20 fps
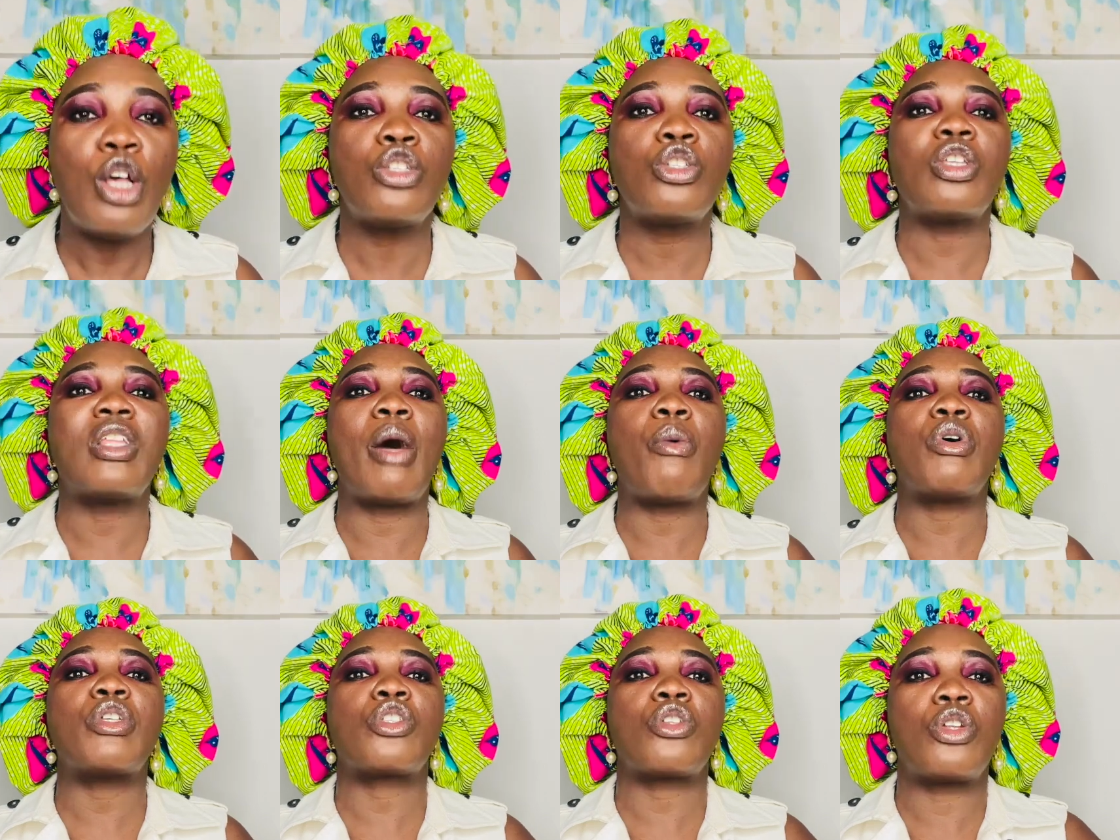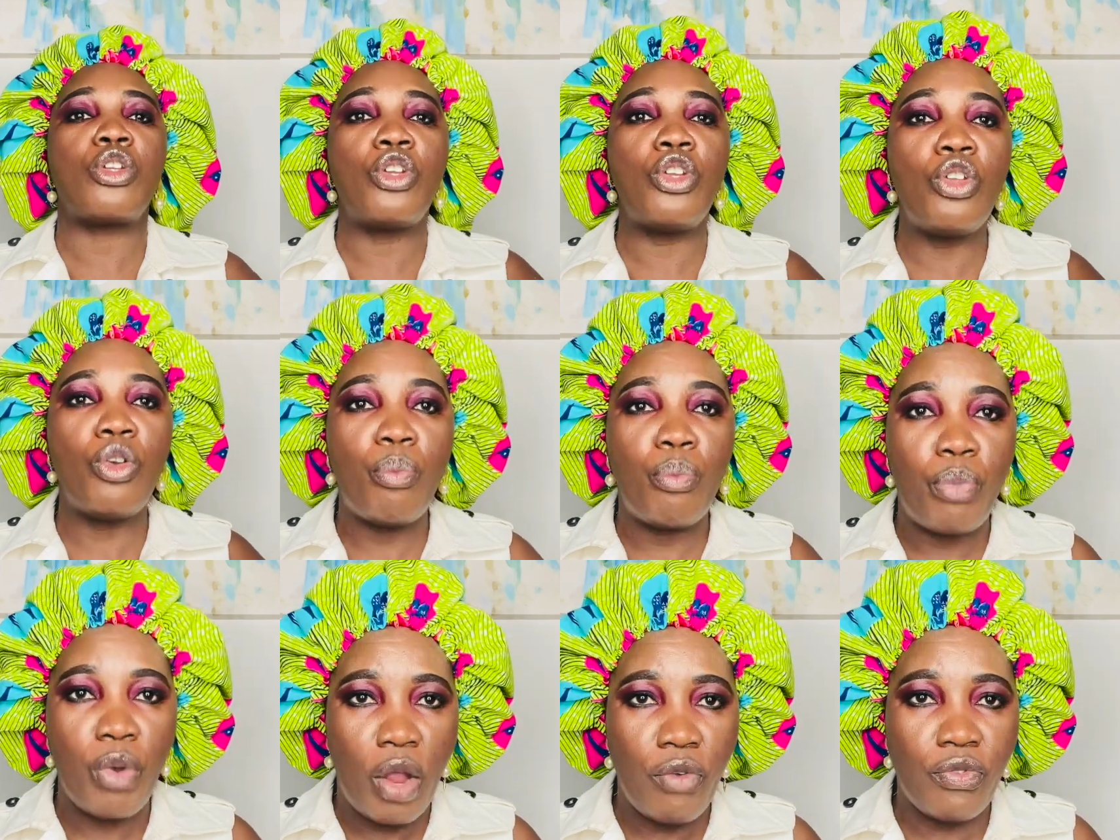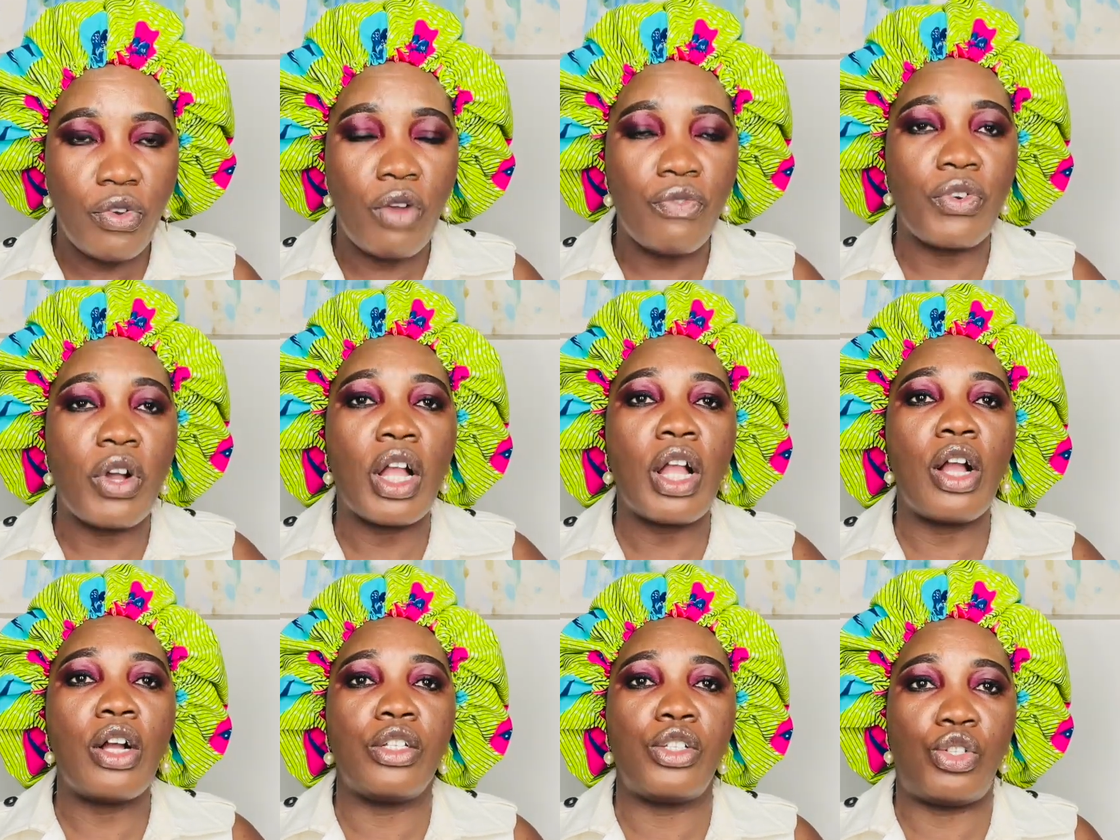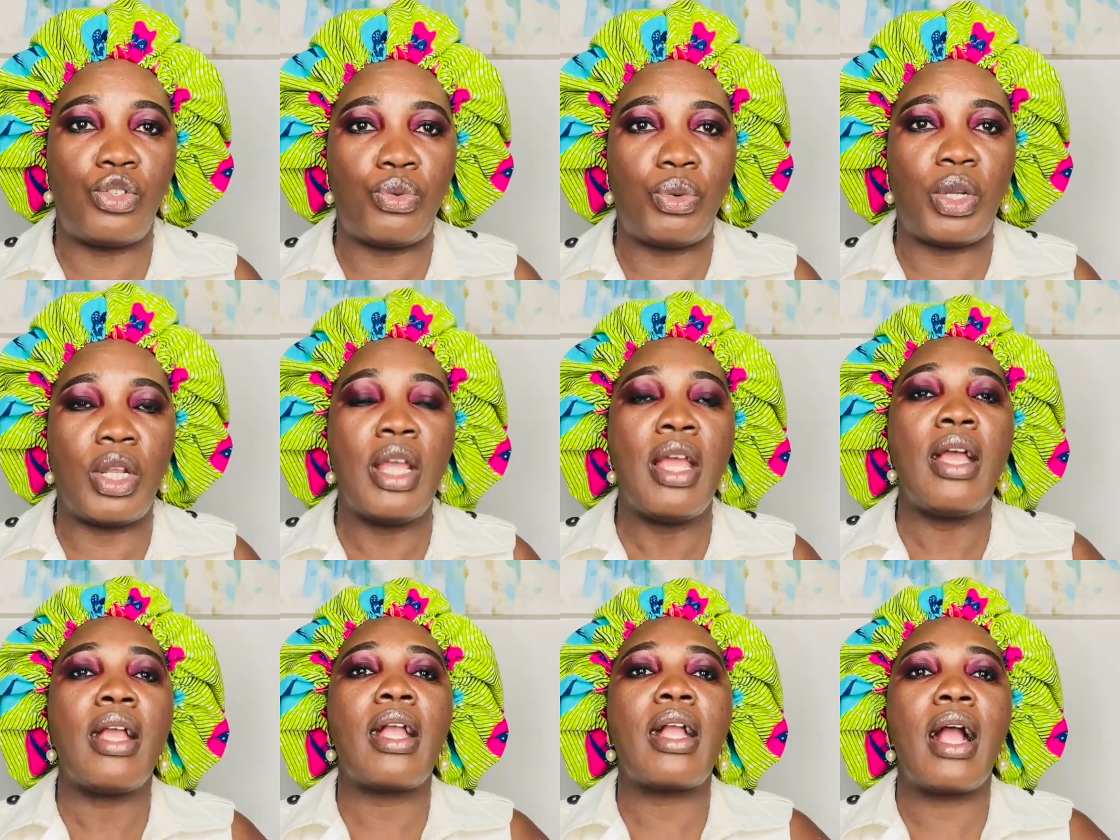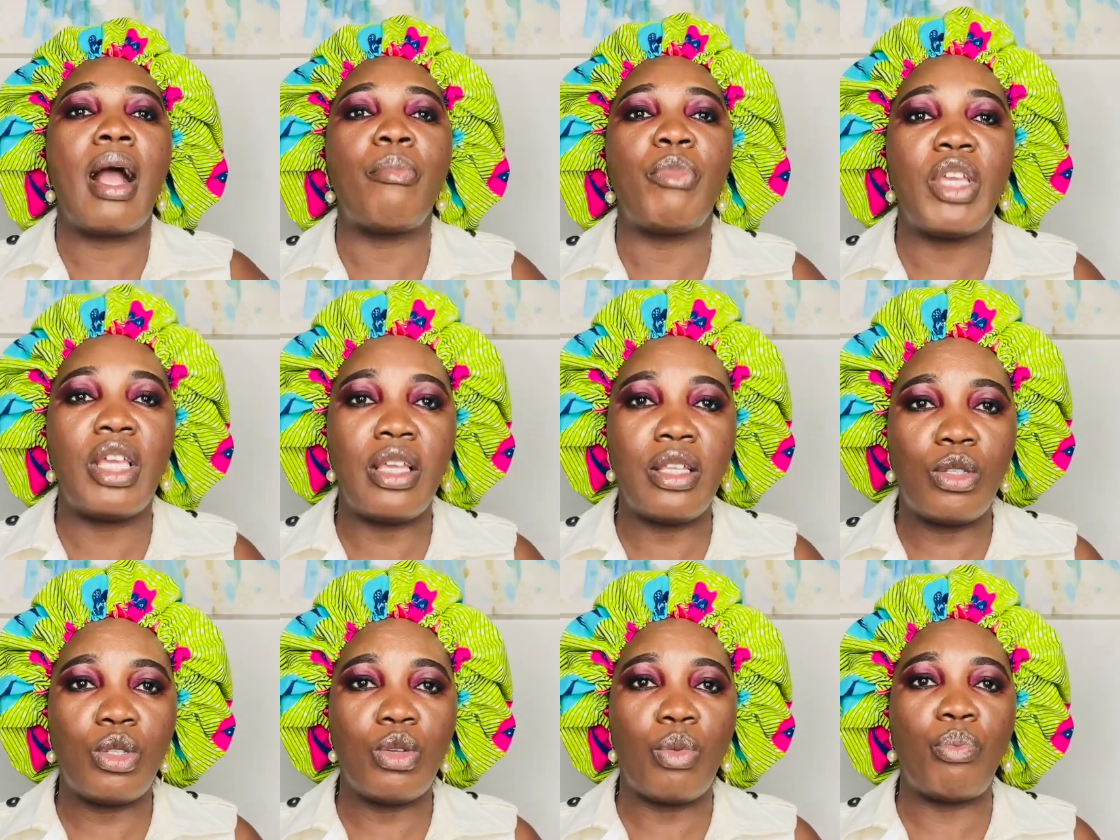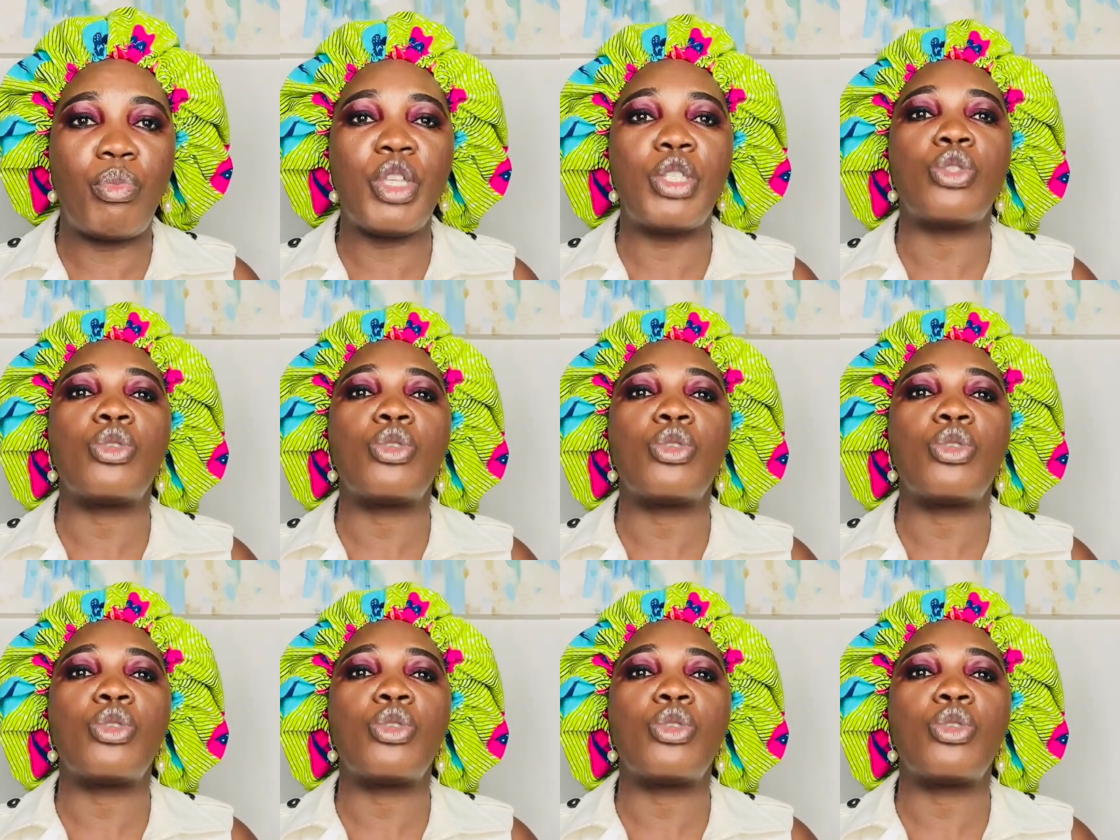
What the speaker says: So that was a new birth of a country coming into being.